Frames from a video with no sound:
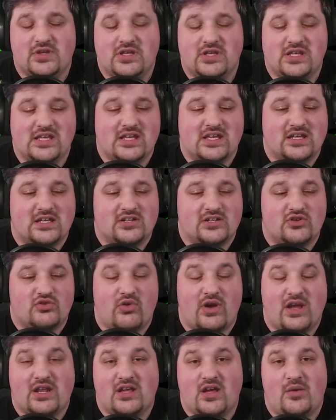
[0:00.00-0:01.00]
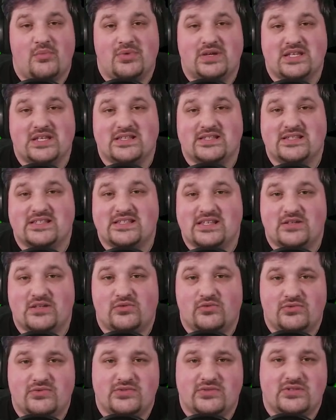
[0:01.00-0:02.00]
you can get Grand Company
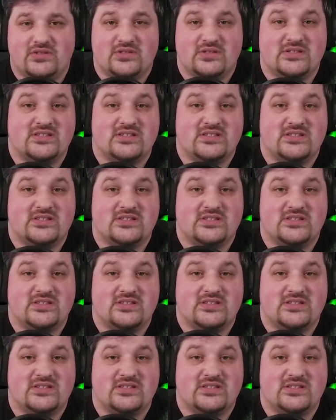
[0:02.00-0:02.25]
seals,